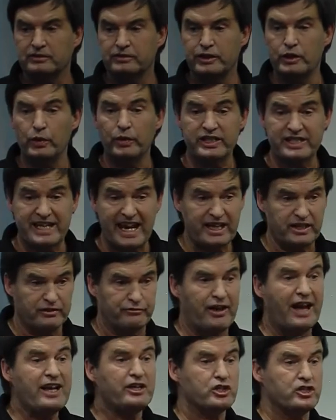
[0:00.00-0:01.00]
You want to take
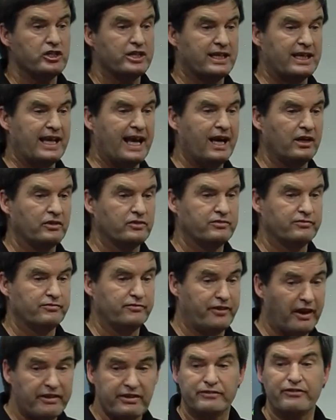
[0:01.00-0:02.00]
advantage of the cloud,
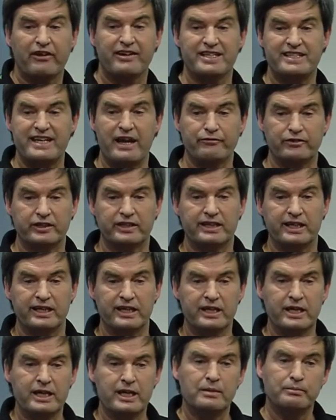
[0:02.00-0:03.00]
very, very definitely.
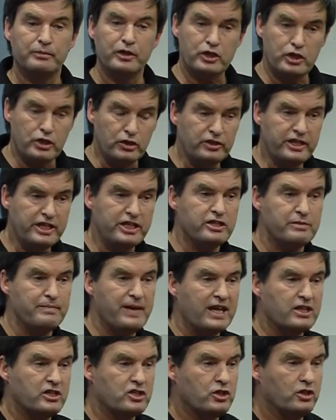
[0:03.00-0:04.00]
But you need to
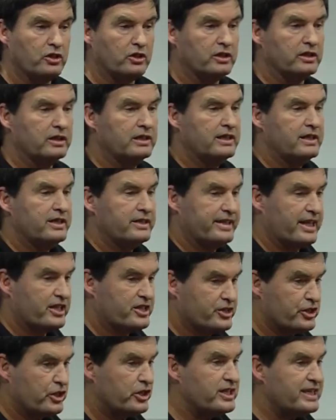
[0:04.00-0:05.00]
make sure that
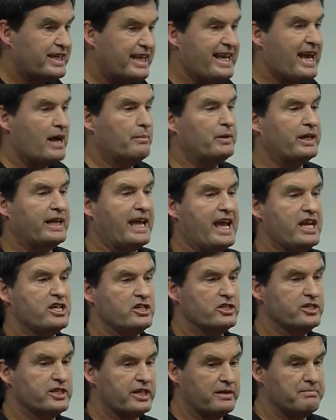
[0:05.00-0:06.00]
certain key
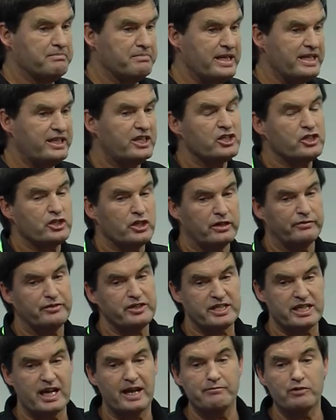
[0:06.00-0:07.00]
applications can meet the
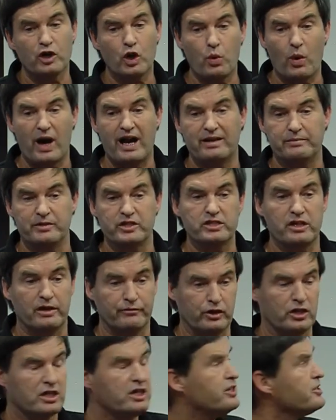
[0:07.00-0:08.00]
service time requirement of
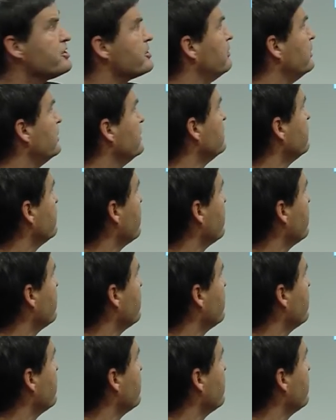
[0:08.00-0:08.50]
your customer.